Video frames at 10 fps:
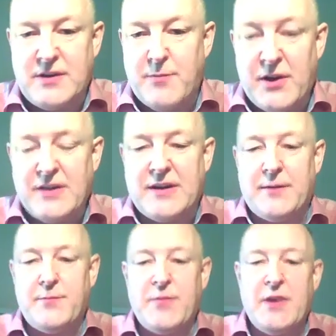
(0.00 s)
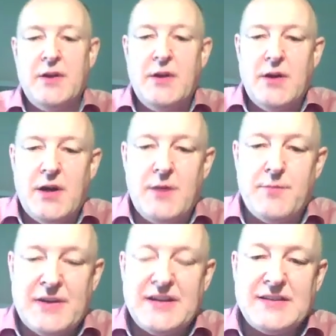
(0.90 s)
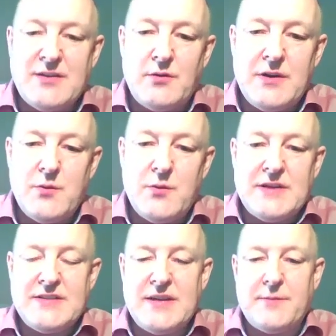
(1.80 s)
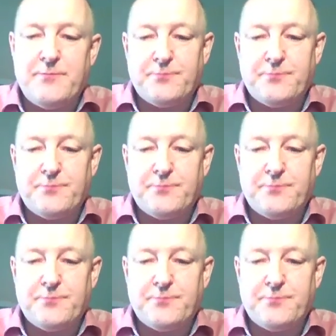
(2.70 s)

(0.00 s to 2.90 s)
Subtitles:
America. But that's only one thing.